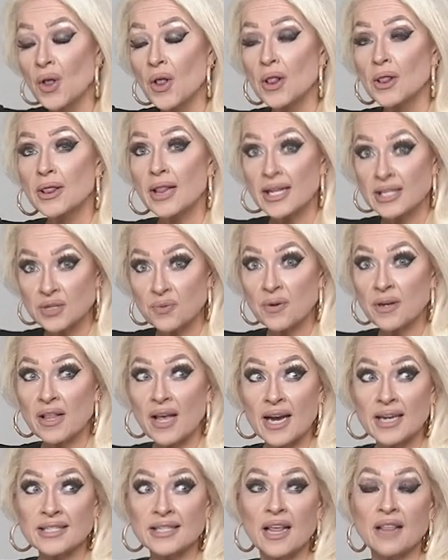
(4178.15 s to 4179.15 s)
let's
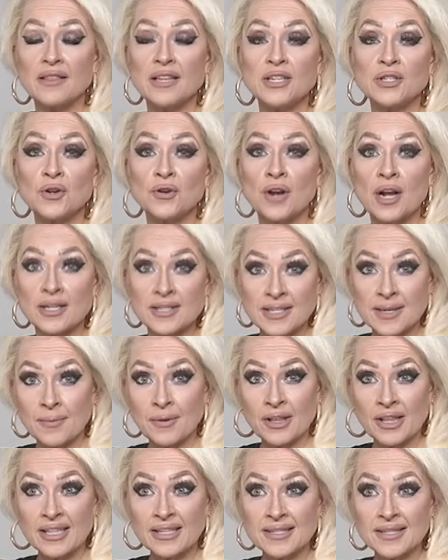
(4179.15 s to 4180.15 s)
realize that these are not
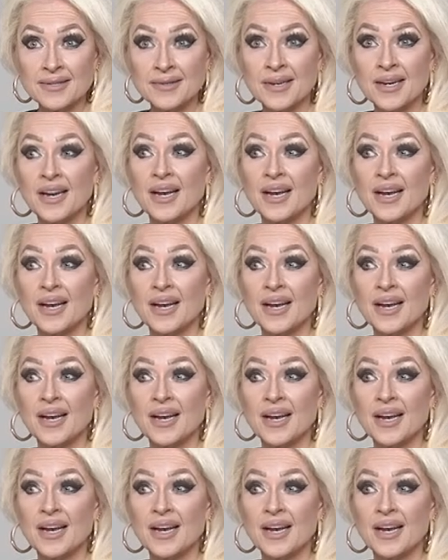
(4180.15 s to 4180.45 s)
stimulants.